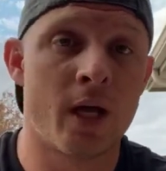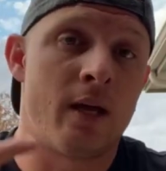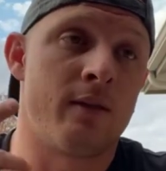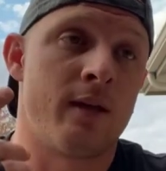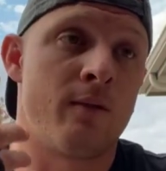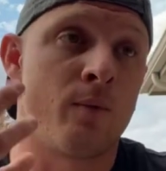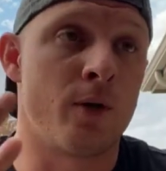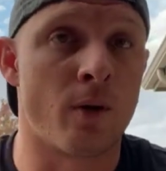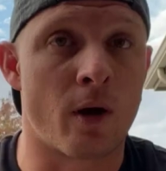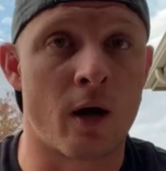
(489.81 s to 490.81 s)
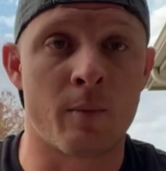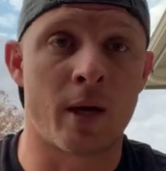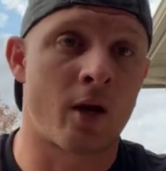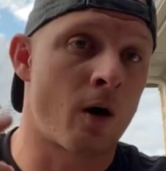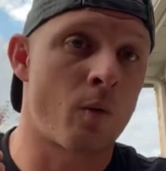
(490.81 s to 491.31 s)
And then when you go to
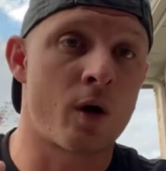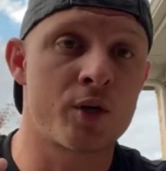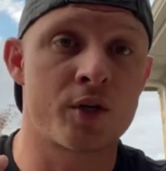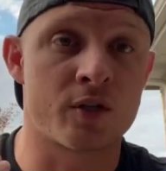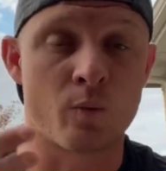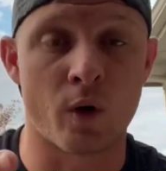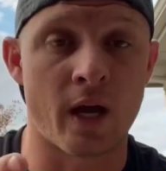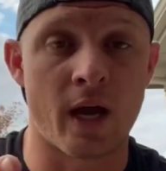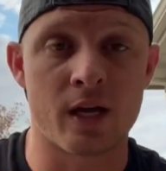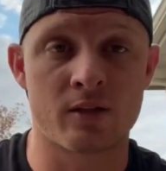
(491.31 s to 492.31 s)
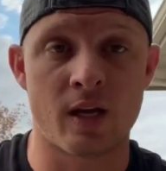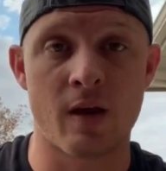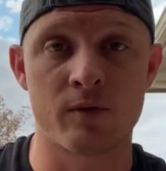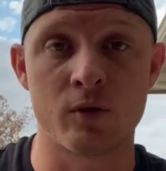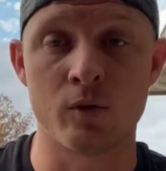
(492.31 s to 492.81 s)
automatic car washes and what I actually
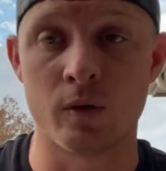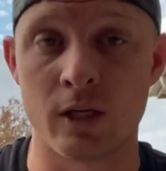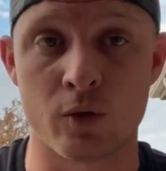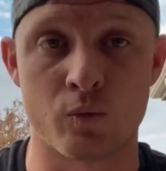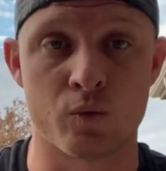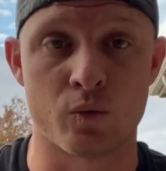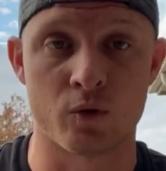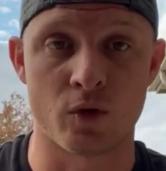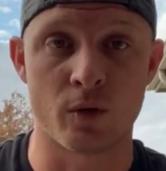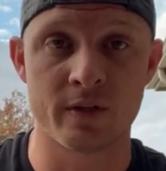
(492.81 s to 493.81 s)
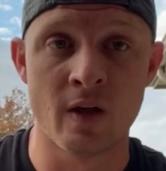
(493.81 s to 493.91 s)
have to do to get those results,